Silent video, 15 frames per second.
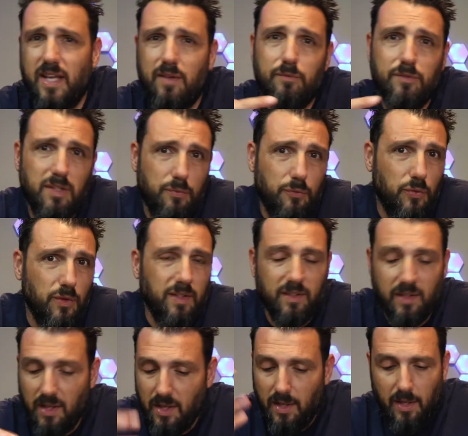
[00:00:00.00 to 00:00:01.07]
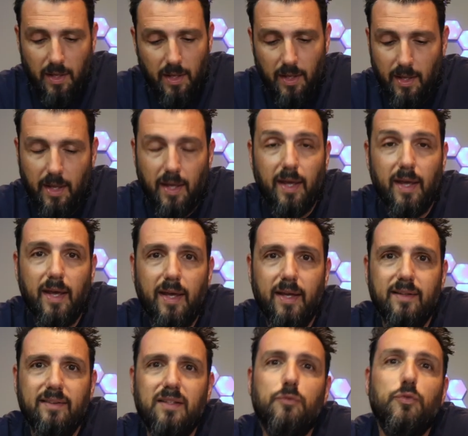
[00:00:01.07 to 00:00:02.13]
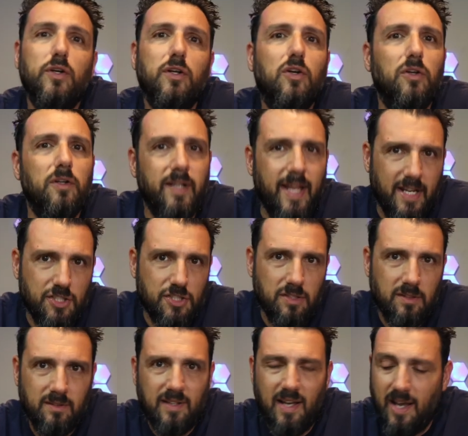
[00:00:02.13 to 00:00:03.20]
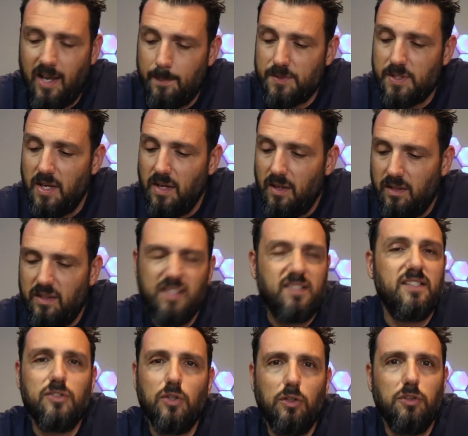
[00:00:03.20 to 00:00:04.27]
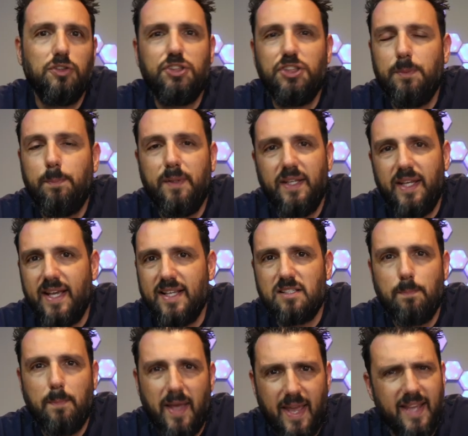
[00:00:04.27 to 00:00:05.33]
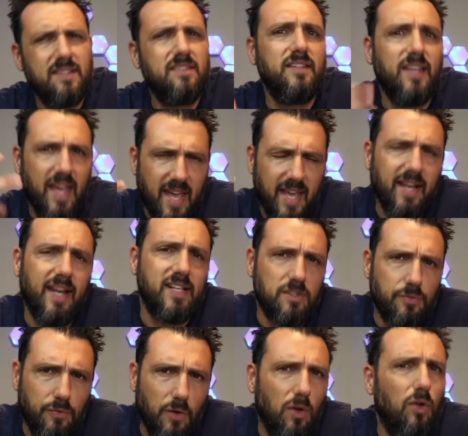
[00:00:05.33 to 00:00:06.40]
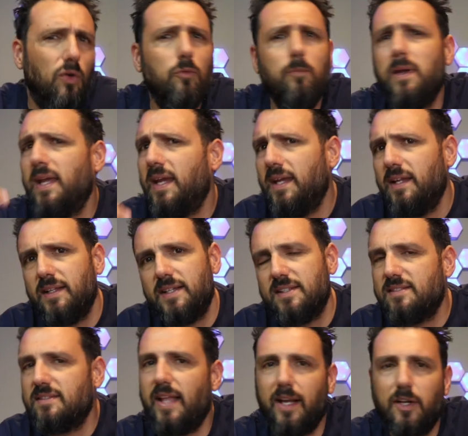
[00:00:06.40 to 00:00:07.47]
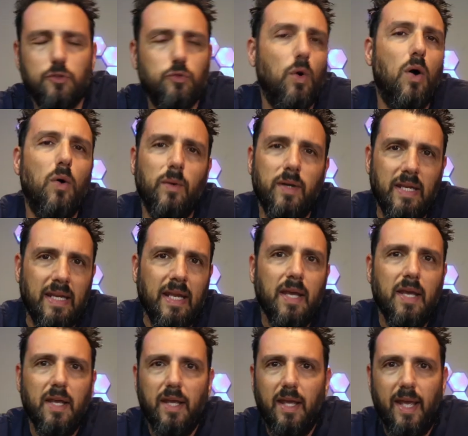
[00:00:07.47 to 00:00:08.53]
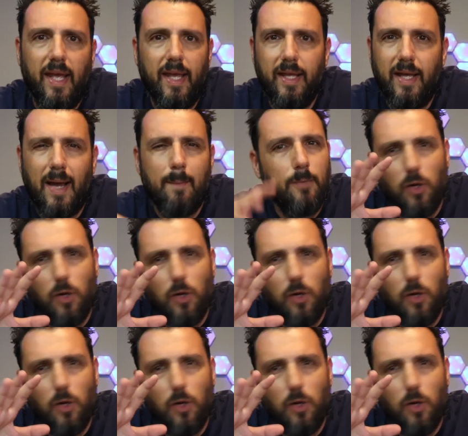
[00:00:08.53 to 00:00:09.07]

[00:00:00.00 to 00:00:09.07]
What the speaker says: they have different connection types. This is all GPS based. Yeah, it has follow me, it has like droney. I'm